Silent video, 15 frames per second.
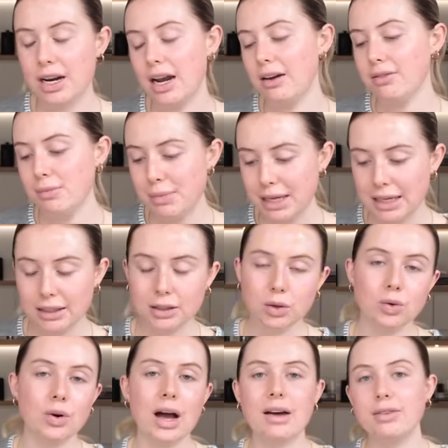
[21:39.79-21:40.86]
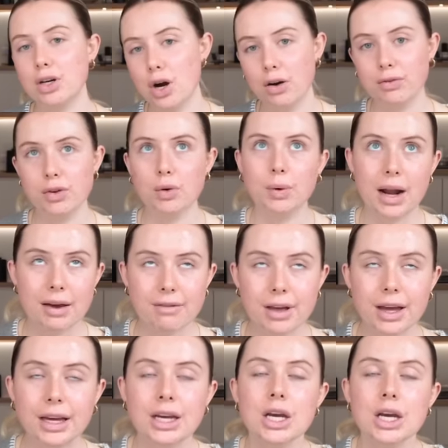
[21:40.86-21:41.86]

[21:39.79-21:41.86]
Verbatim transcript: have a meal or have a coffee or whatever.